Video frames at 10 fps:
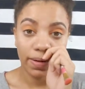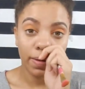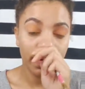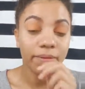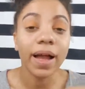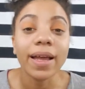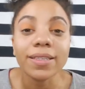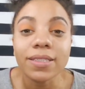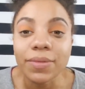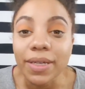All
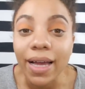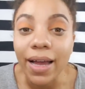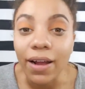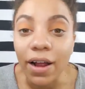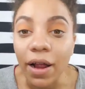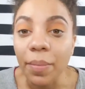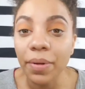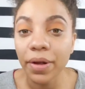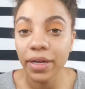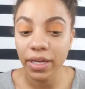right, so we got our
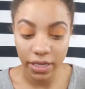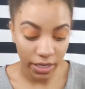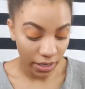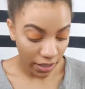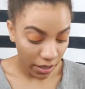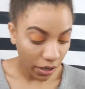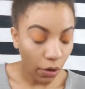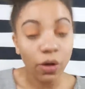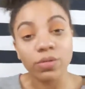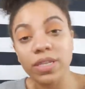pretty
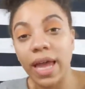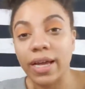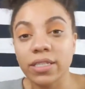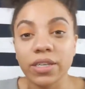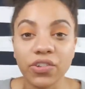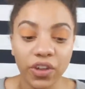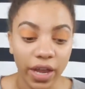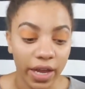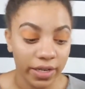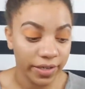Cocoa Taxi
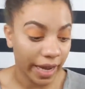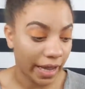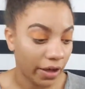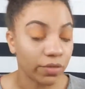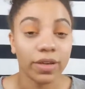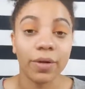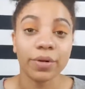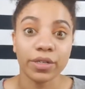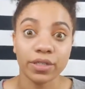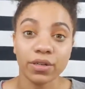shade down. Now
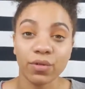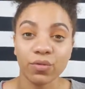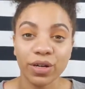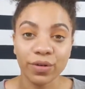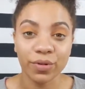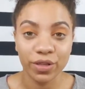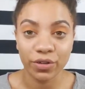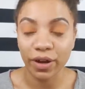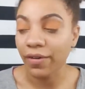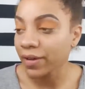we're going to start working with the
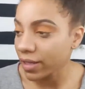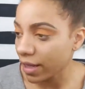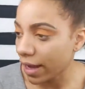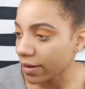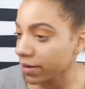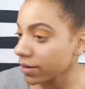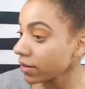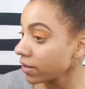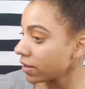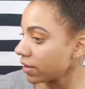graphic liner.
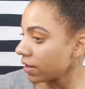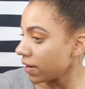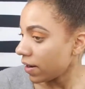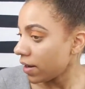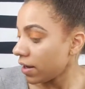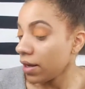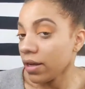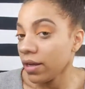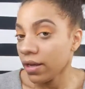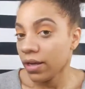
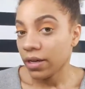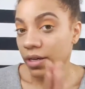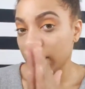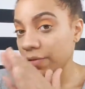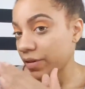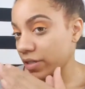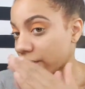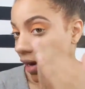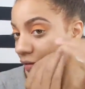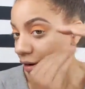Again, we
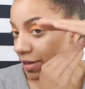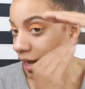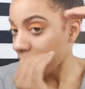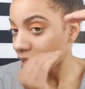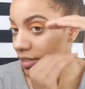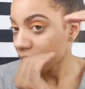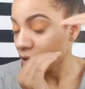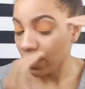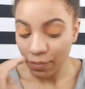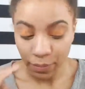just have our nice
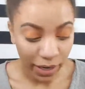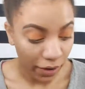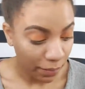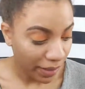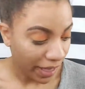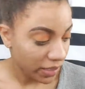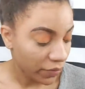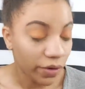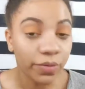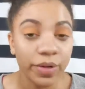soft brown base
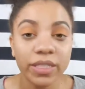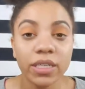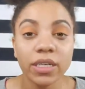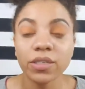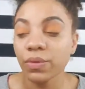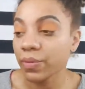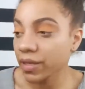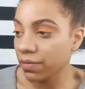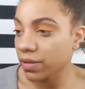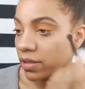for a reason because we
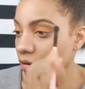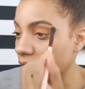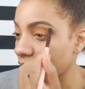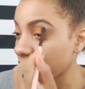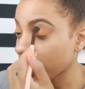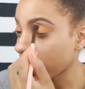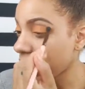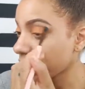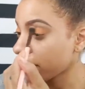really want the graphic liner